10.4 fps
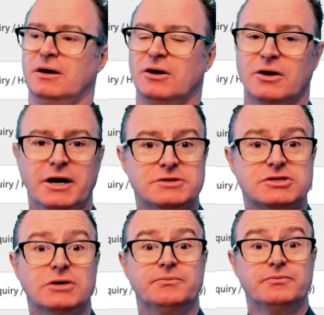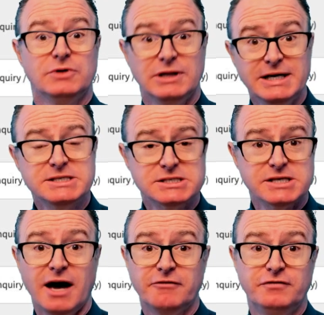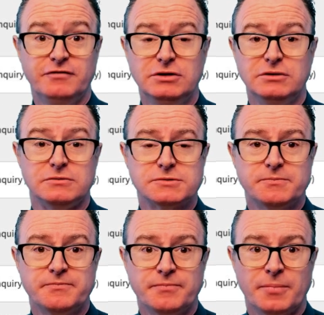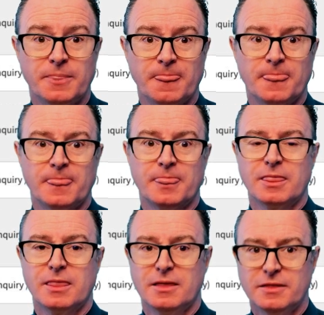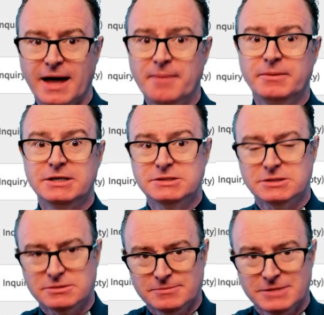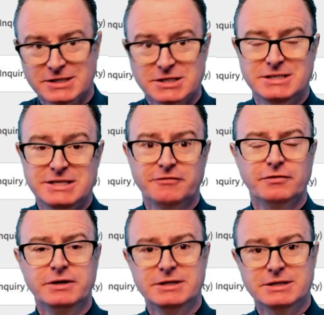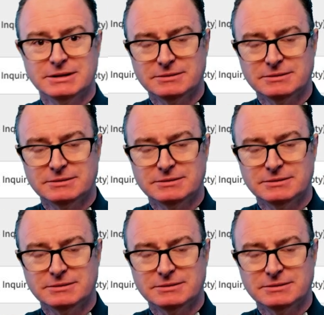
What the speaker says: All right, so lists have views. That means it's a different